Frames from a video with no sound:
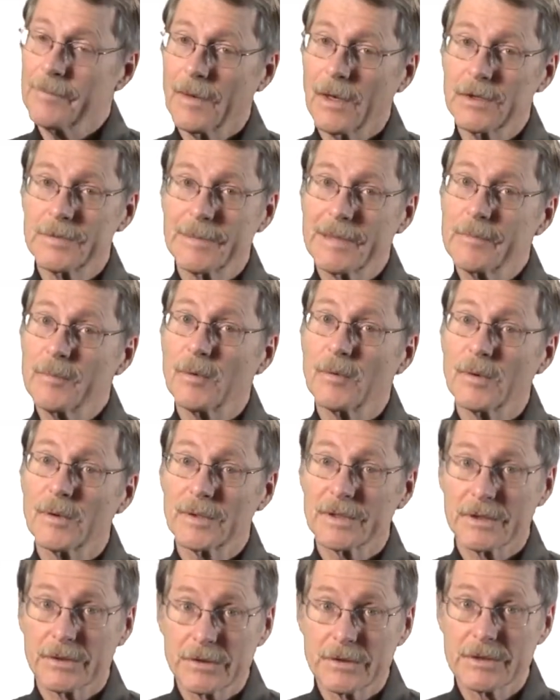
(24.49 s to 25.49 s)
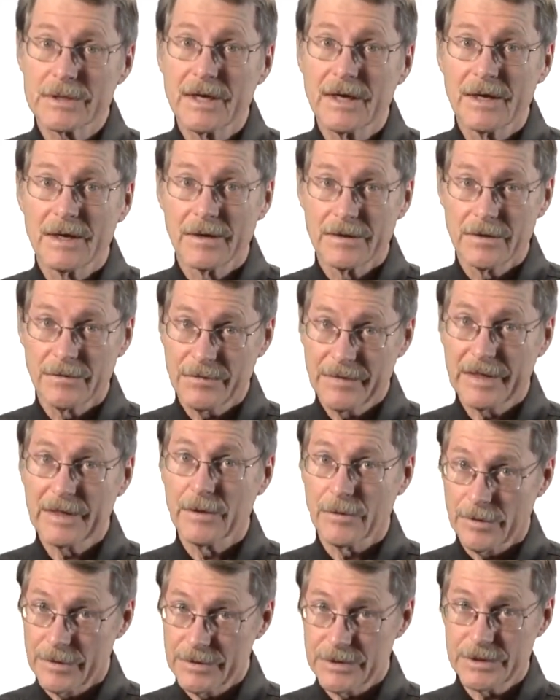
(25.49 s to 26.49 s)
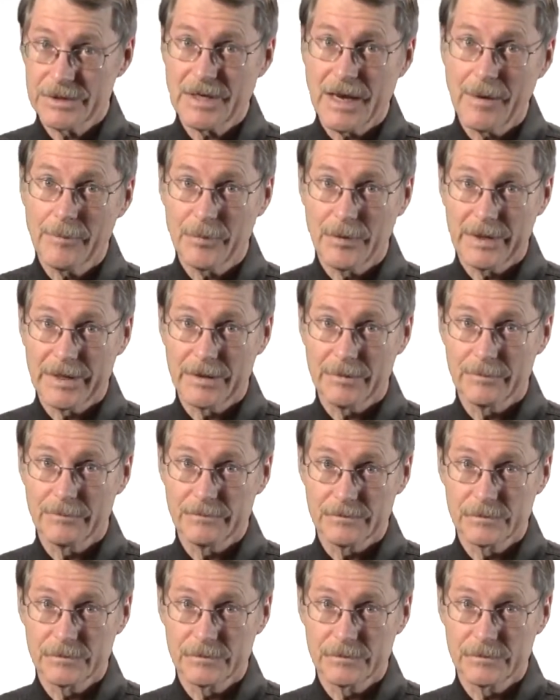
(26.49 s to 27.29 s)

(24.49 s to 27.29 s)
most people will use their finger and just operate it,